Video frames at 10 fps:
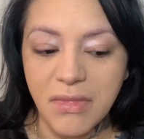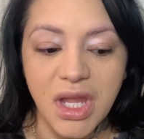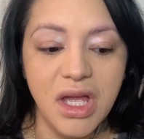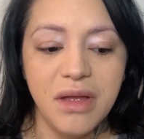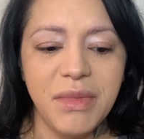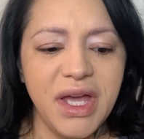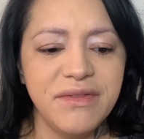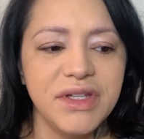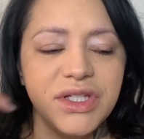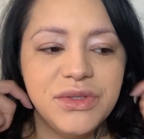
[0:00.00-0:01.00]
I
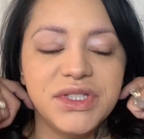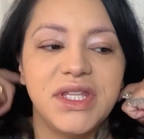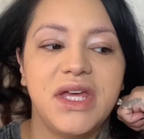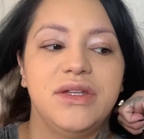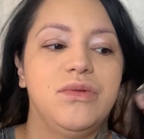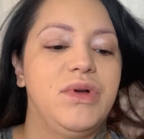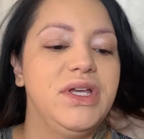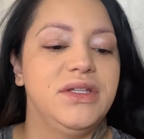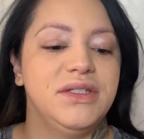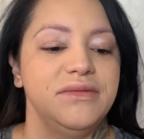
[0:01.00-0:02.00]
haven't used that in a
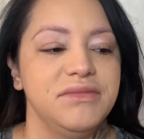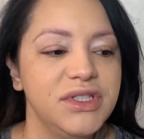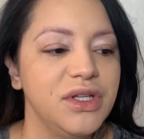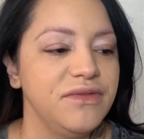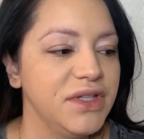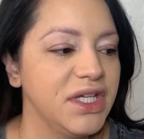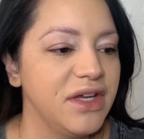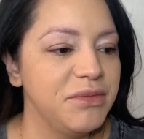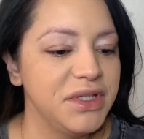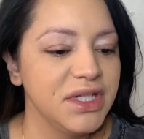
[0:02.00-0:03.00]
while, and so I feel like
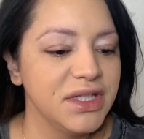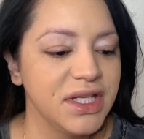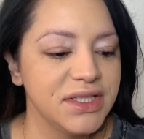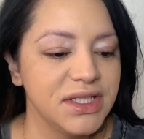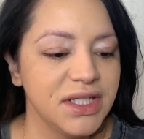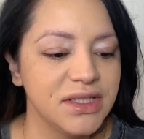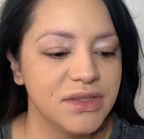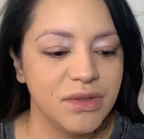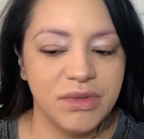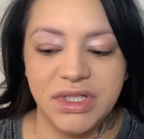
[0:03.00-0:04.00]
I've been neglecting it,
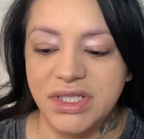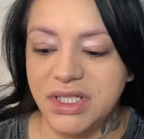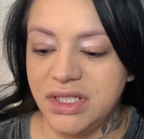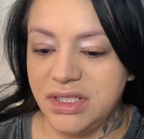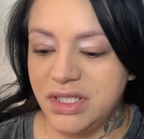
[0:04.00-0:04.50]
so I wanted